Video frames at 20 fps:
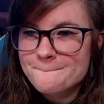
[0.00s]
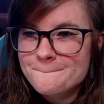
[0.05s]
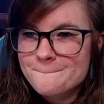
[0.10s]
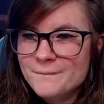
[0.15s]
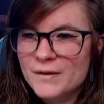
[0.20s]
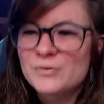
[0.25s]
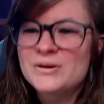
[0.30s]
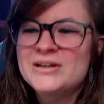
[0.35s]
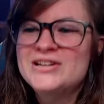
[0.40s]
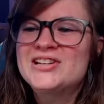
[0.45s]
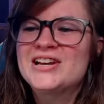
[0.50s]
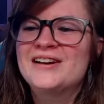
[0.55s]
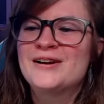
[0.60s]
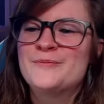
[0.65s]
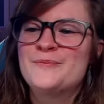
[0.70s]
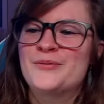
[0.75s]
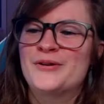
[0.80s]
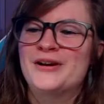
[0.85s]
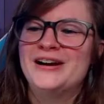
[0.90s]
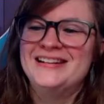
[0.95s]
We share a
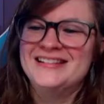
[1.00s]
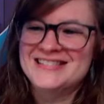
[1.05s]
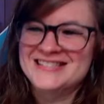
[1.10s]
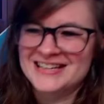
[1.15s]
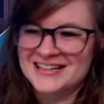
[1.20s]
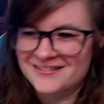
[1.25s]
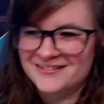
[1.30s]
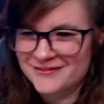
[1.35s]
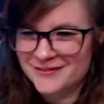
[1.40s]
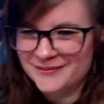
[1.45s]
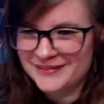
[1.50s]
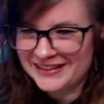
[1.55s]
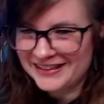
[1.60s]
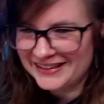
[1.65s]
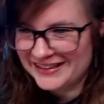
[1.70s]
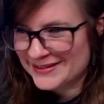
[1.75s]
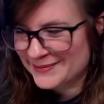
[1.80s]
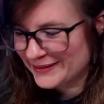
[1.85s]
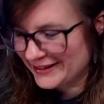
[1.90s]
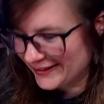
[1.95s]
brain cell. For me,
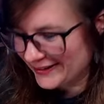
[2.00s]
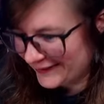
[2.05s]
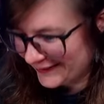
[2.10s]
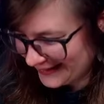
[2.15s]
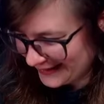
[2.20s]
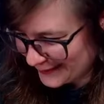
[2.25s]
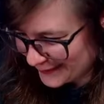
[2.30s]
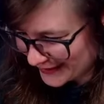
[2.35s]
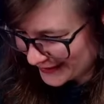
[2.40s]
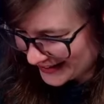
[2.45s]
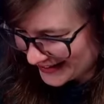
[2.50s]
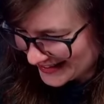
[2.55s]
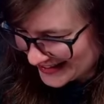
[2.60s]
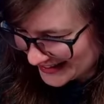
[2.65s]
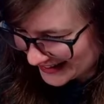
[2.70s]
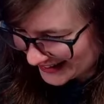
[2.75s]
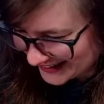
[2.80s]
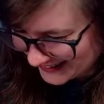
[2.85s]
it's my only brain cell.